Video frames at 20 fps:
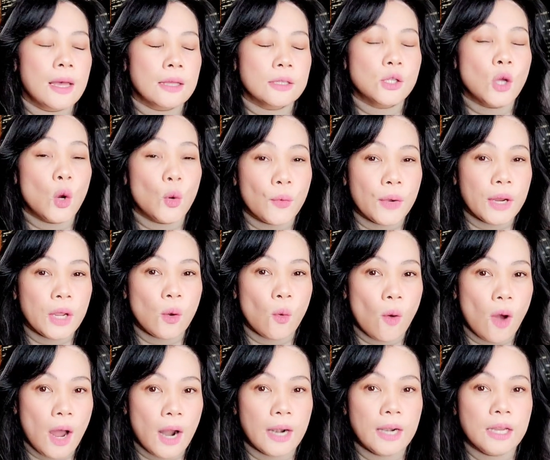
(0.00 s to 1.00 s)
don't
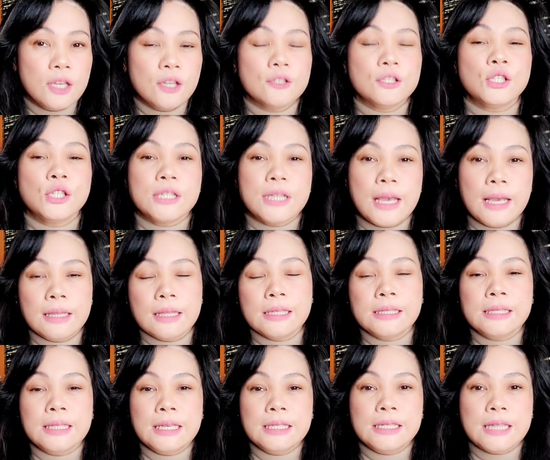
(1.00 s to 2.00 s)
require you to take the
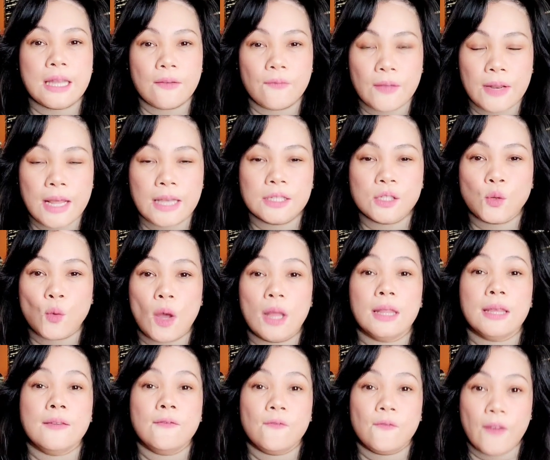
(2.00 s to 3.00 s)
CGFNS
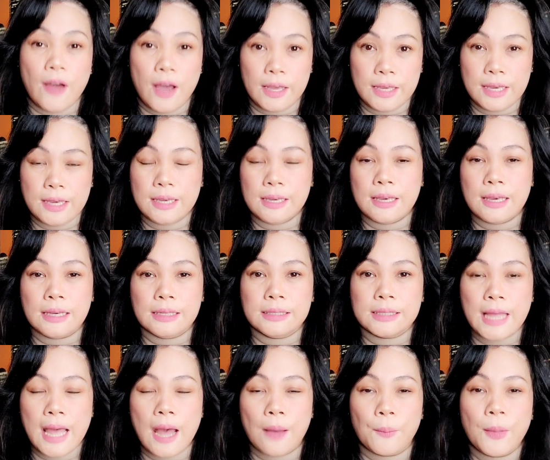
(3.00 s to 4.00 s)
qualifying
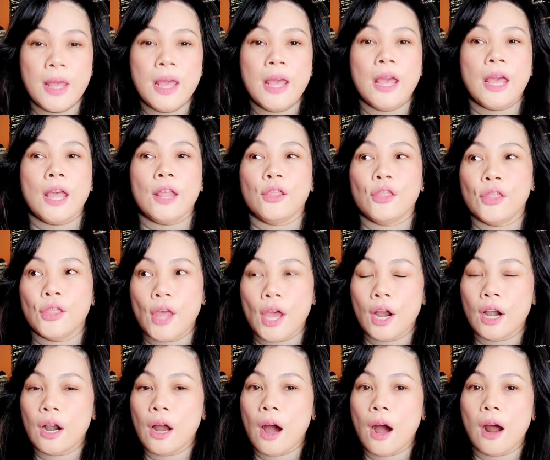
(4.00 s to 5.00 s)
exam, and
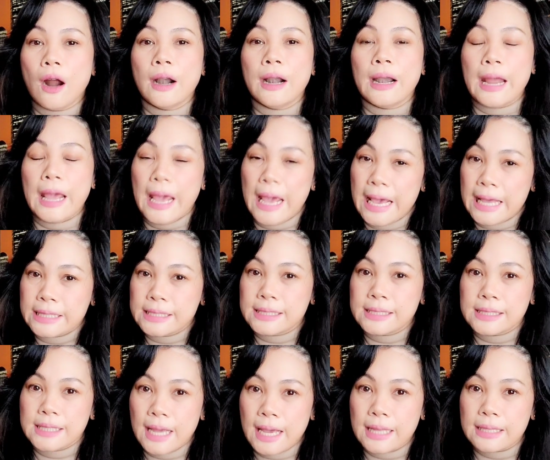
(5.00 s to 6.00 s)
there are 8
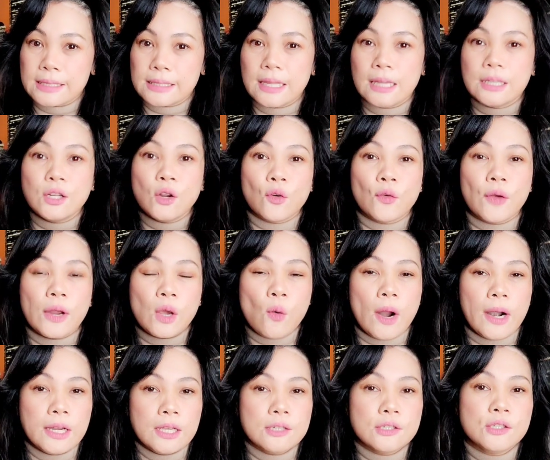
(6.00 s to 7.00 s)
states that don't
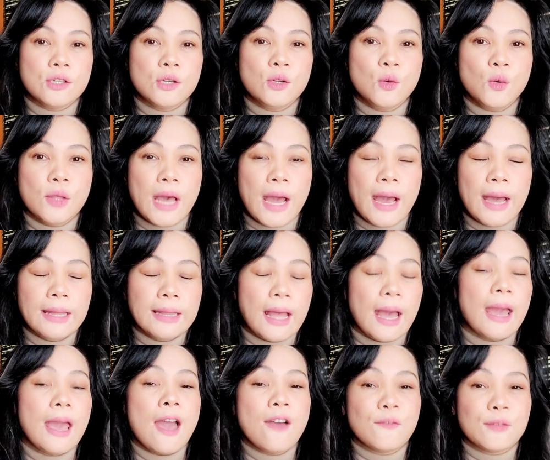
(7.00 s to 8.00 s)
require you to do that.
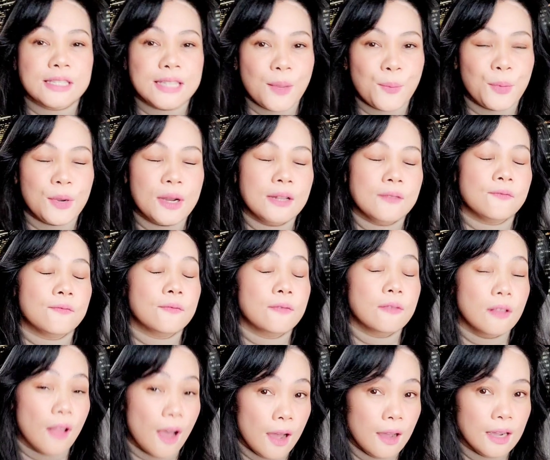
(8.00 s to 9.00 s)
I have a separate
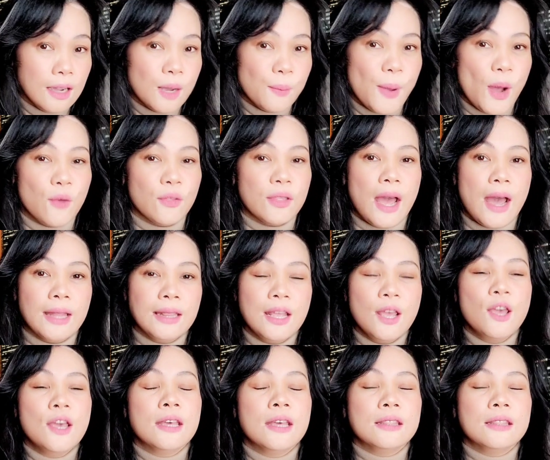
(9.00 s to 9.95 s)
vlog about that.